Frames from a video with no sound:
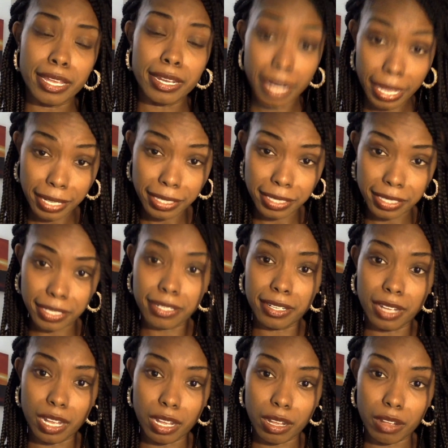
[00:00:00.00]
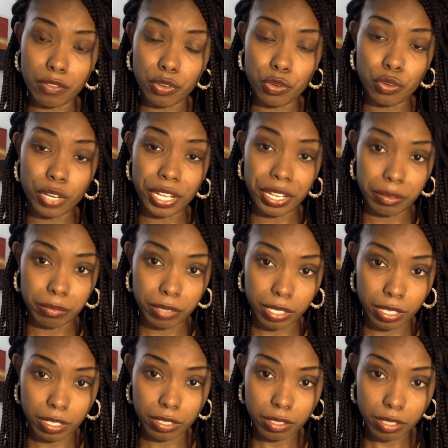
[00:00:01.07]
nation of who they
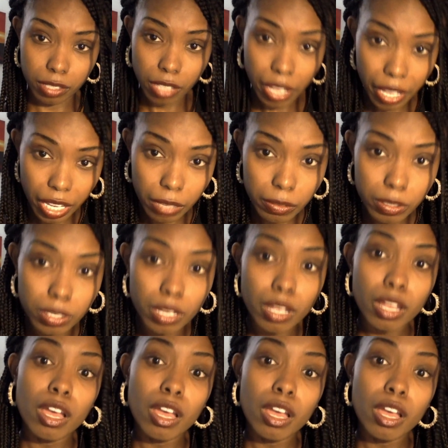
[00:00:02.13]
seen as slaves